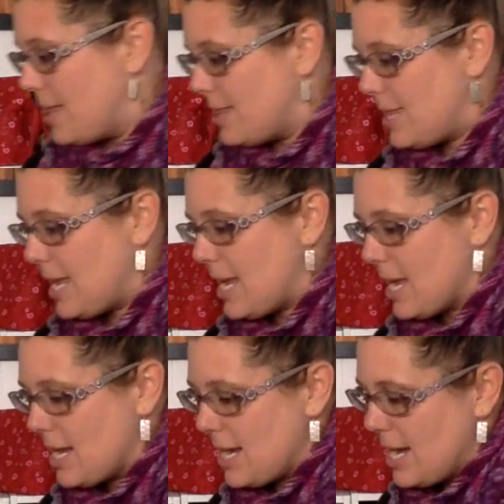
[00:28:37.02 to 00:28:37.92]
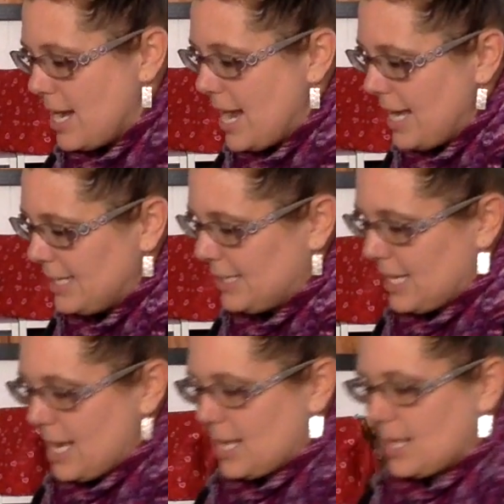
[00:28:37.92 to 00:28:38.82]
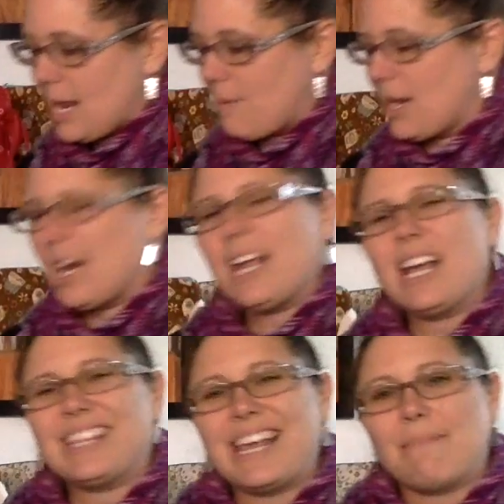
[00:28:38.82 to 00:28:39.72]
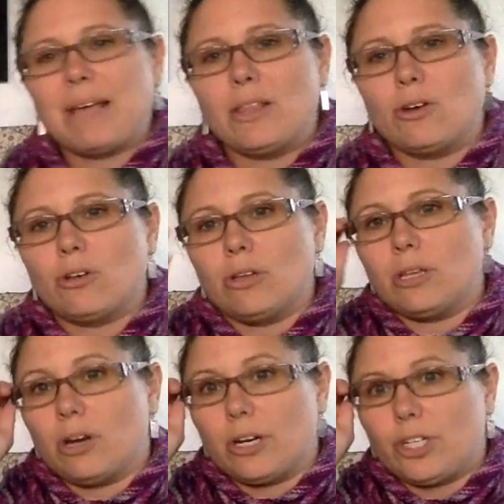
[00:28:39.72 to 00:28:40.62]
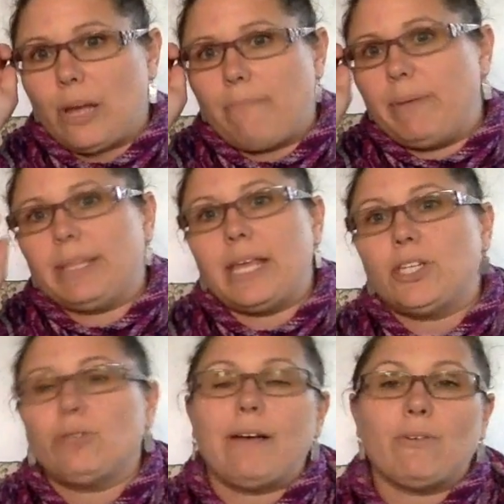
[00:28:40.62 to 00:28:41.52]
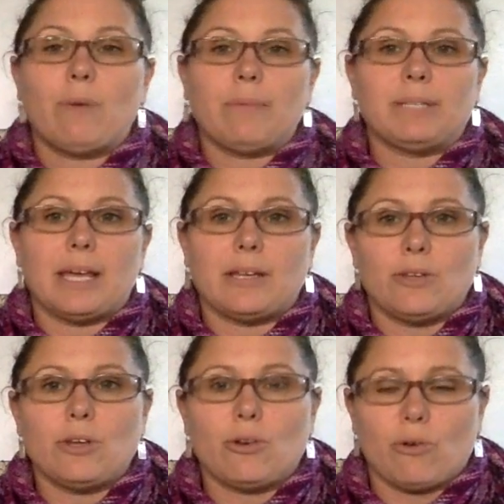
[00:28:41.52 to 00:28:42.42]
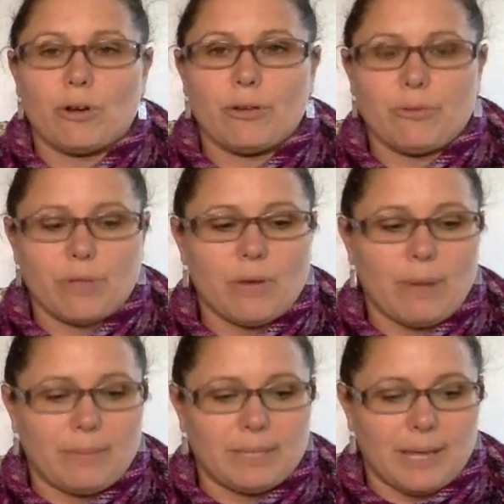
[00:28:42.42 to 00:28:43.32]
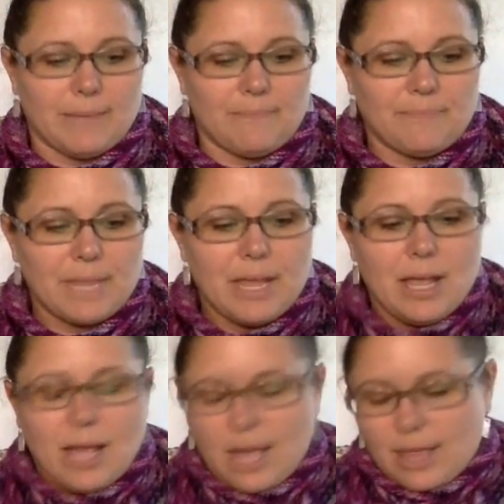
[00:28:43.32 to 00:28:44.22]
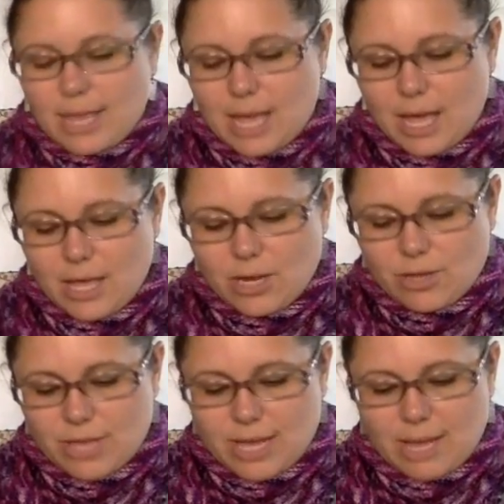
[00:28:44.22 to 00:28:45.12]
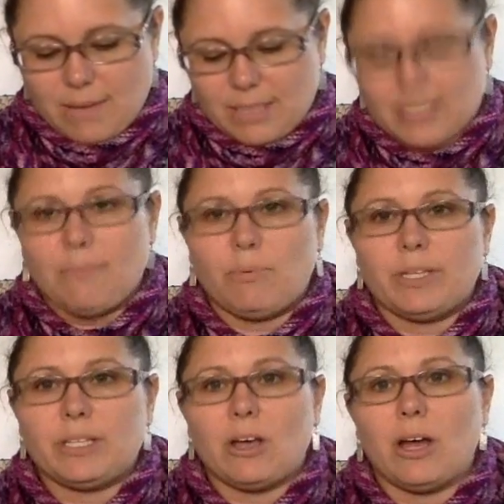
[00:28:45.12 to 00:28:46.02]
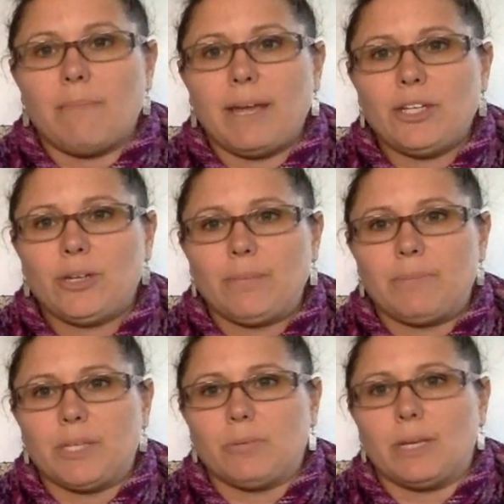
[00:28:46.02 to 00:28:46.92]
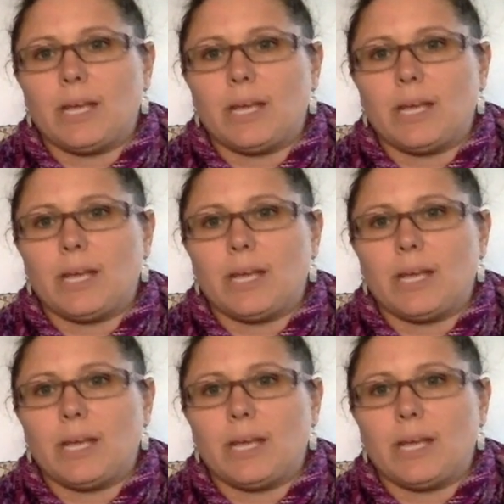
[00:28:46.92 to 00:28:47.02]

The next thing that I bought, and I got that at my local yarn shop, but they do have a website and you can order through their website. The other thing I picked up was on my trip this week.